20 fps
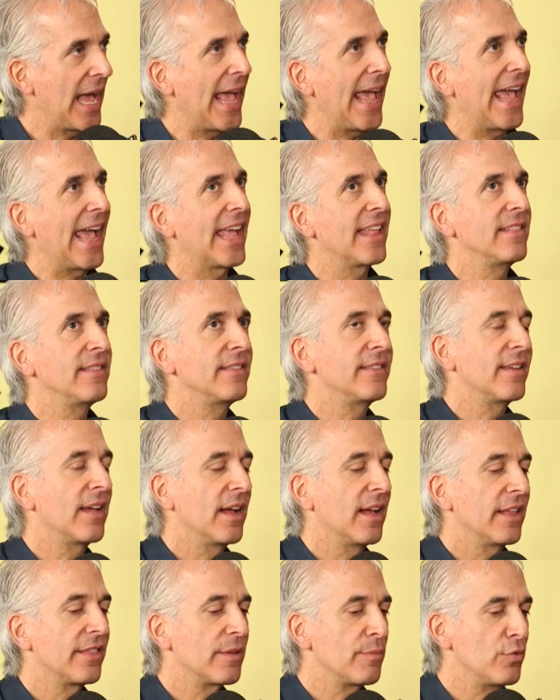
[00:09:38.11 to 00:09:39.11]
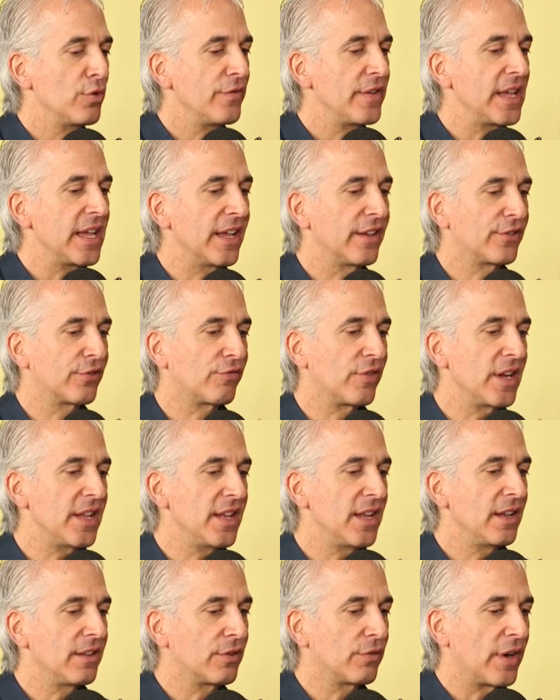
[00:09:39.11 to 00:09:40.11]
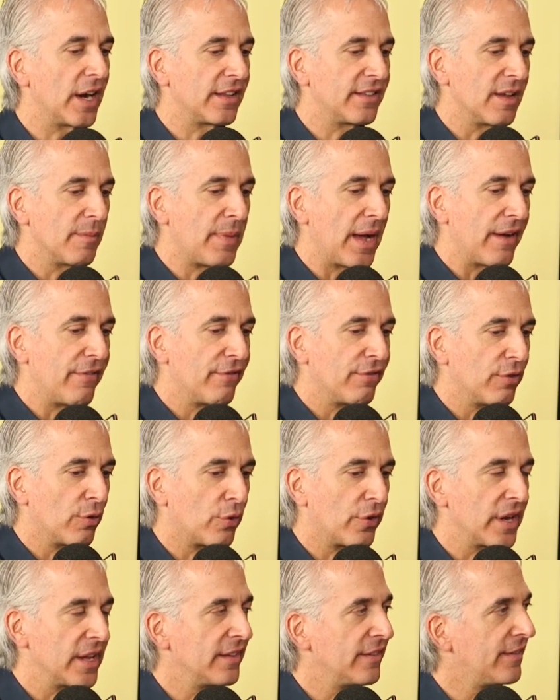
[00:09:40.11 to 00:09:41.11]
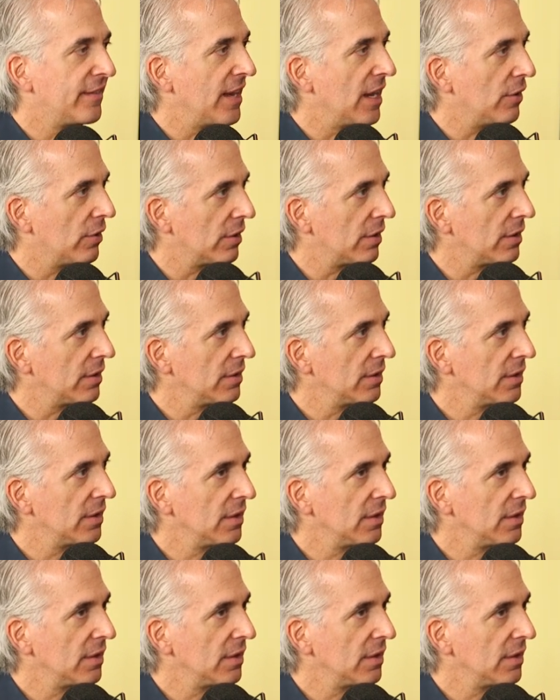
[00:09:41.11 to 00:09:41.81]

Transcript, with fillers: And the movie is written and directed by Florian Zeller.